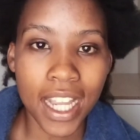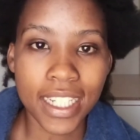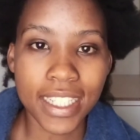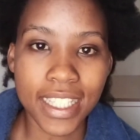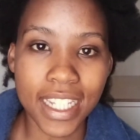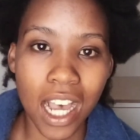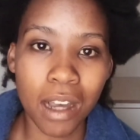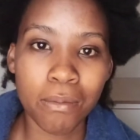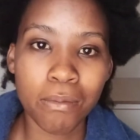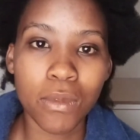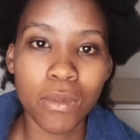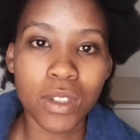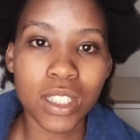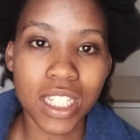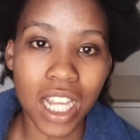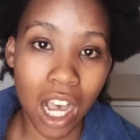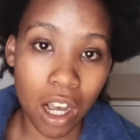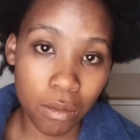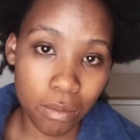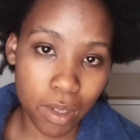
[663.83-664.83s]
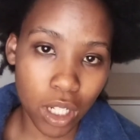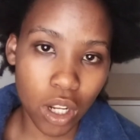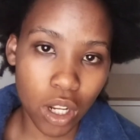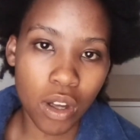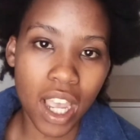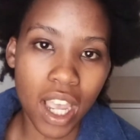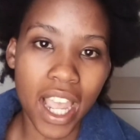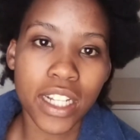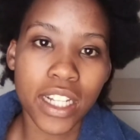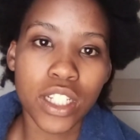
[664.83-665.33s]
down down below,
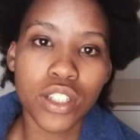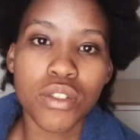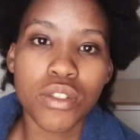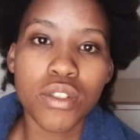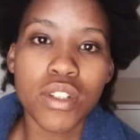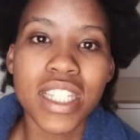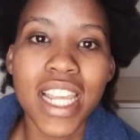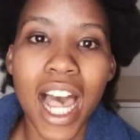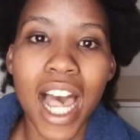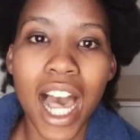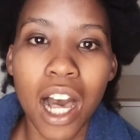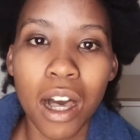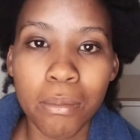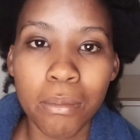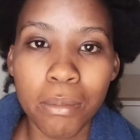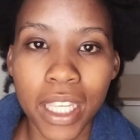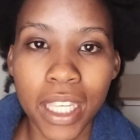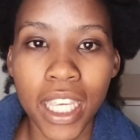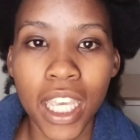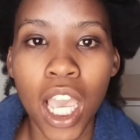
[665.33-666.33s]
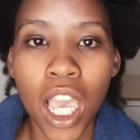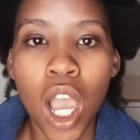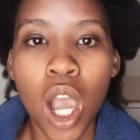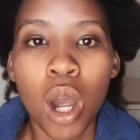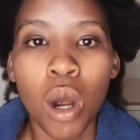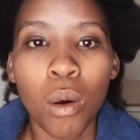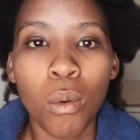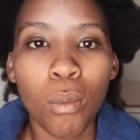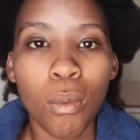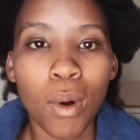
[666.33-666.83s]
and do tell me
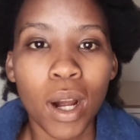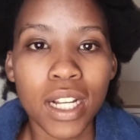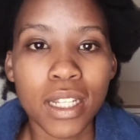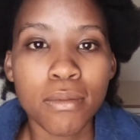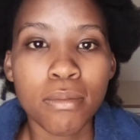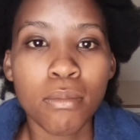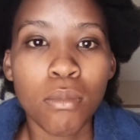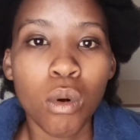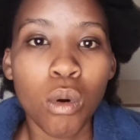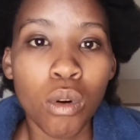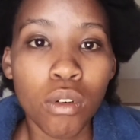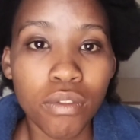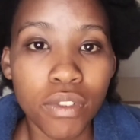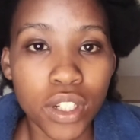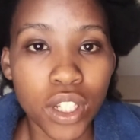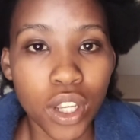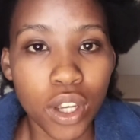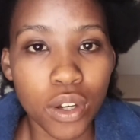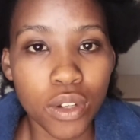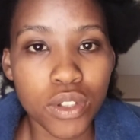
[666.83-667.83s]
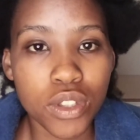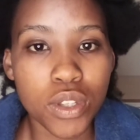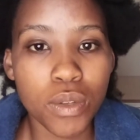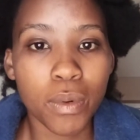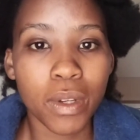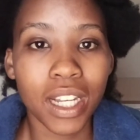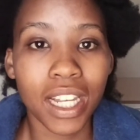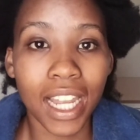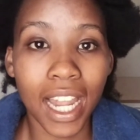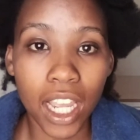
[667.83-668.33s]
what more videos you
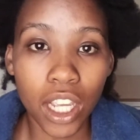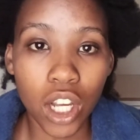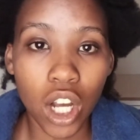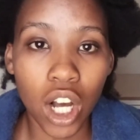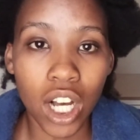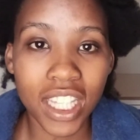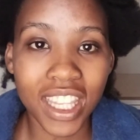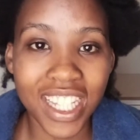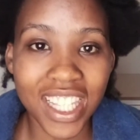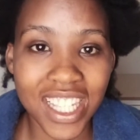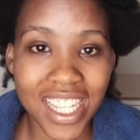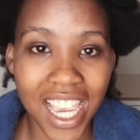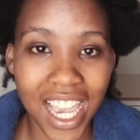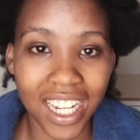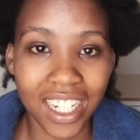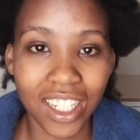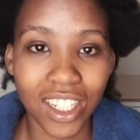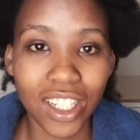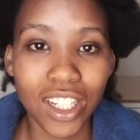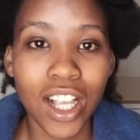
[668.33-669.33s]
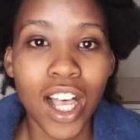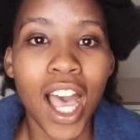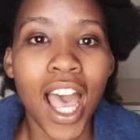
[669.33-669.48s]
would like on the channel.